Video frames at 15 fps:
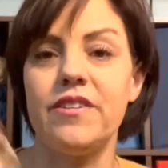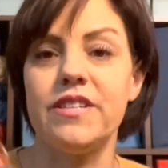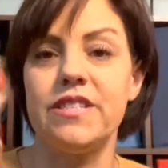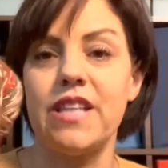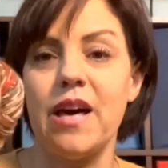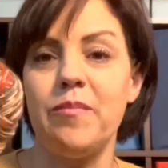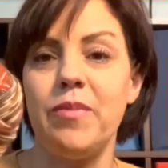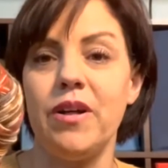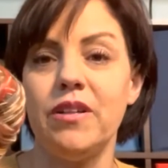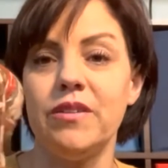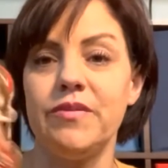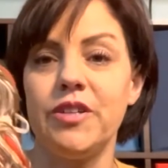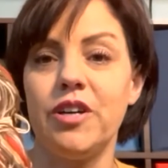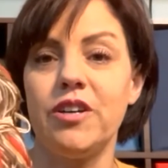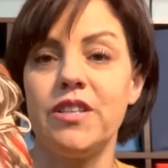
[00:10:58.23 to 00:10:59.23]
that ball of
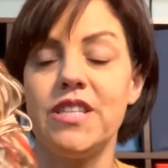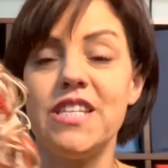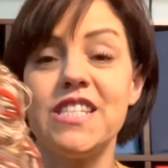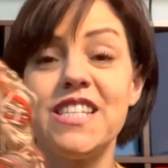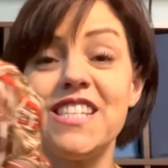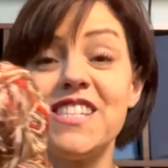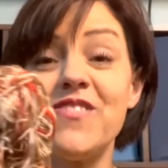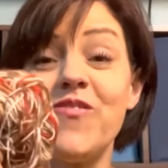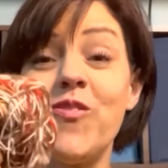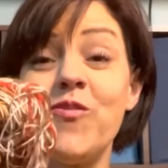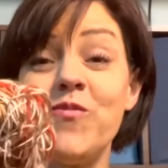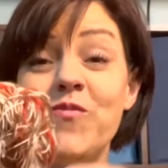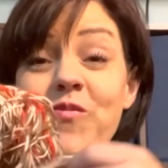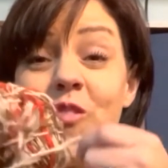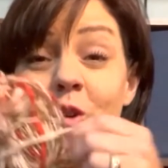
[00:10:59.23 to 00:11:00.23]
yarn. This is
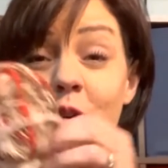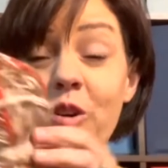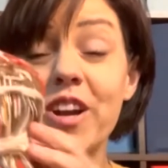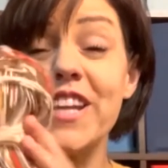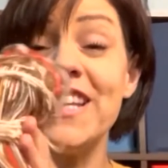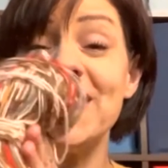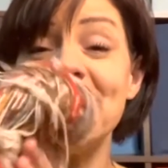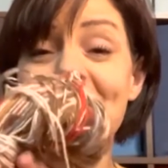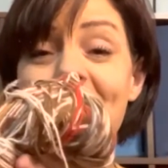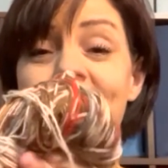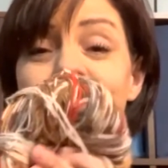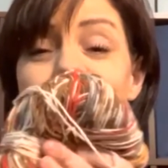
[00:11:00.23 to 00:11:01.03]
47